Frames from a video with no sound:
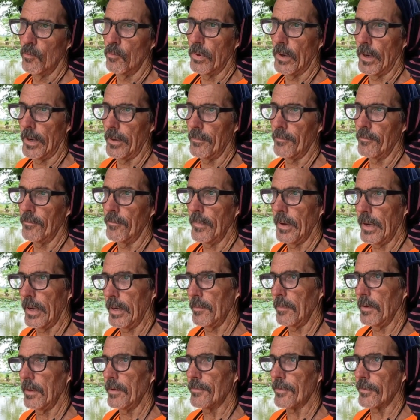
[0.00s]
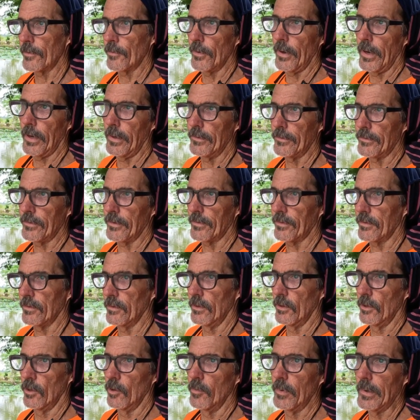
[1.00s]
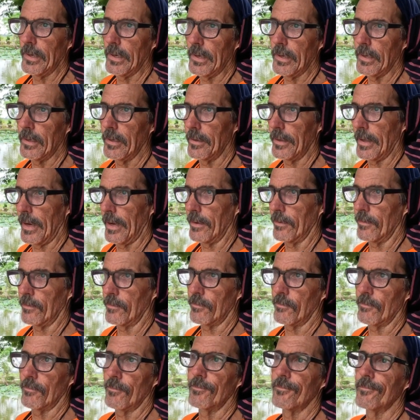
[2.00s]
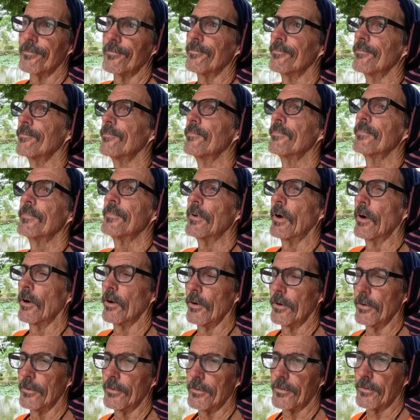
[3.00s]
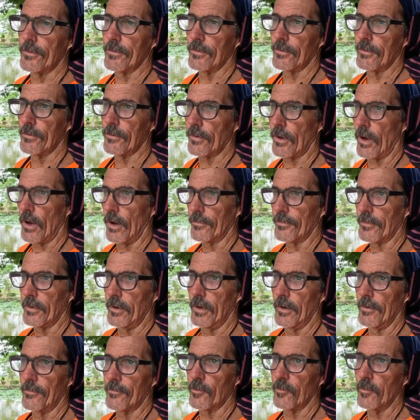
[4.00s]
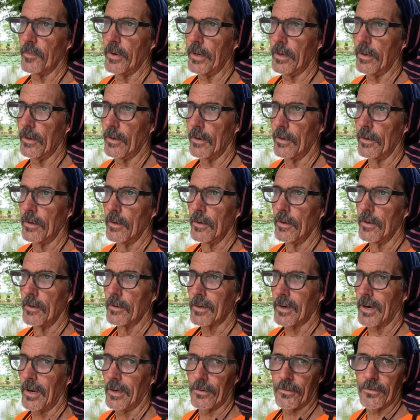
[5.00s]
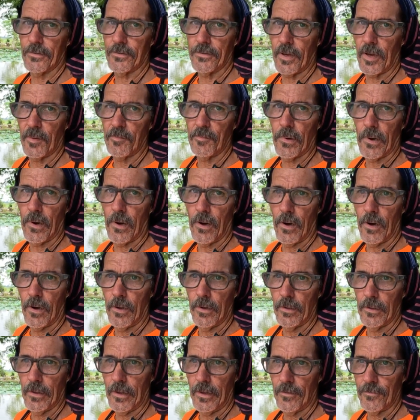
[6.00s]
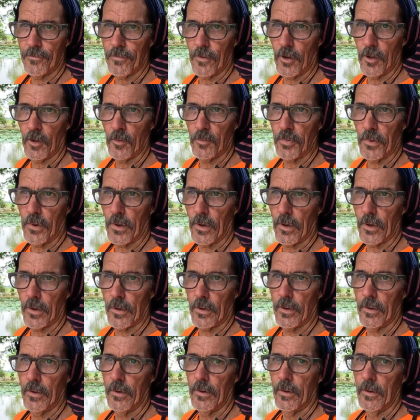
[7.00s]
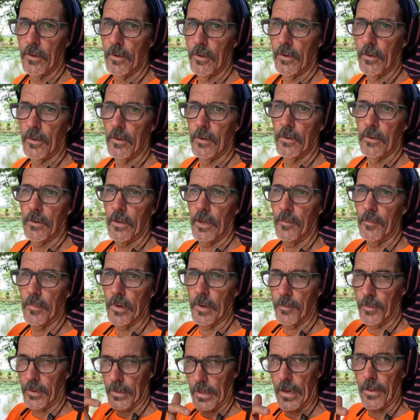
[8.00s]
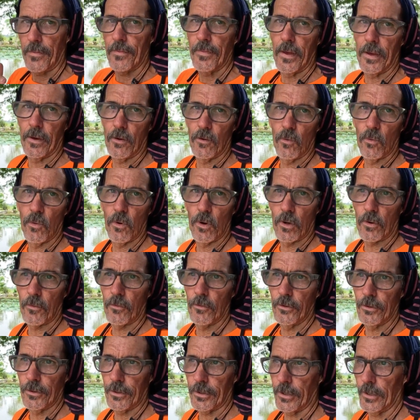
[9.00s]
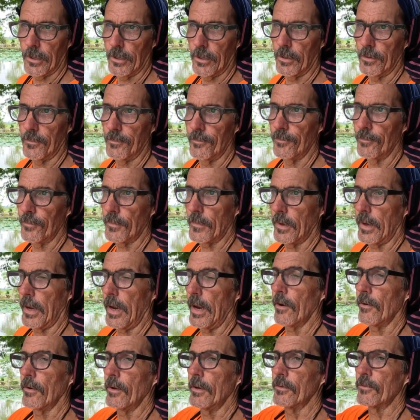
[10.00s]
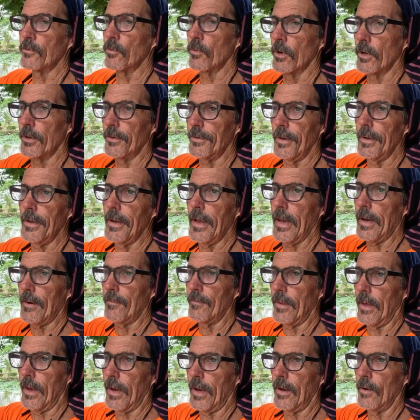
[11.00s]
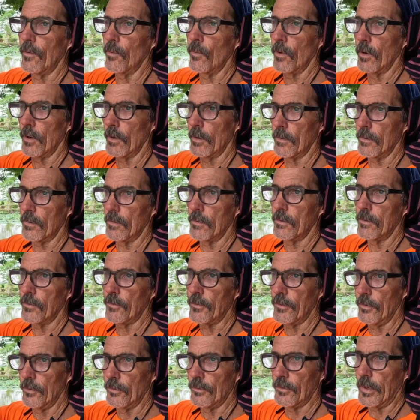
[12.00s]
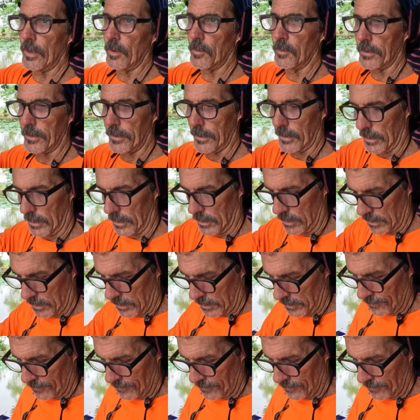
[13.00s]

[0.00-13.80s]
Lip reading: but maybe if it rains just a little bit and that dirt is soft enough for me to kind of step on and let it fall apart, that maybe that thing will work really good. The areas where it didn't have that, where she was able to